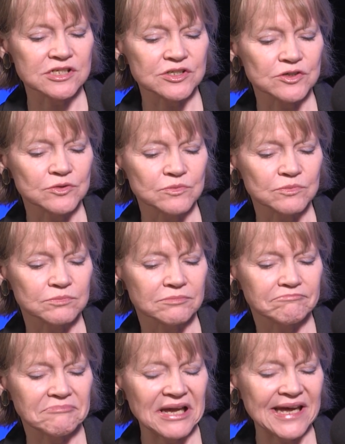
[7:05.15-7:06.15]
Did you
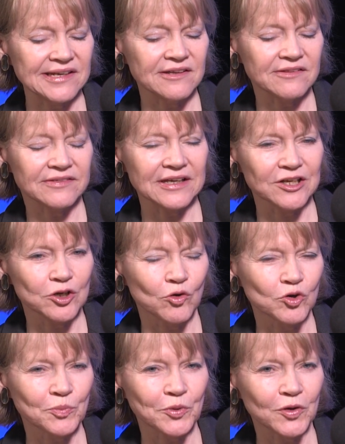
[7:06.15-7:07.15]
anything
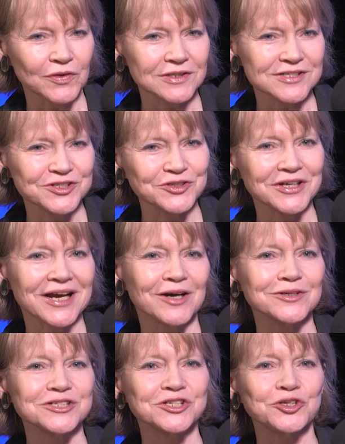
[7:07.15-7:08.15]
notable that stood
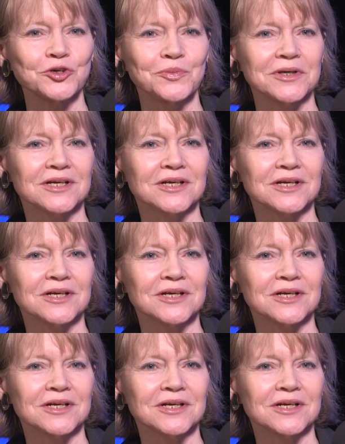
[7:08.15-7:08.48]
out to you?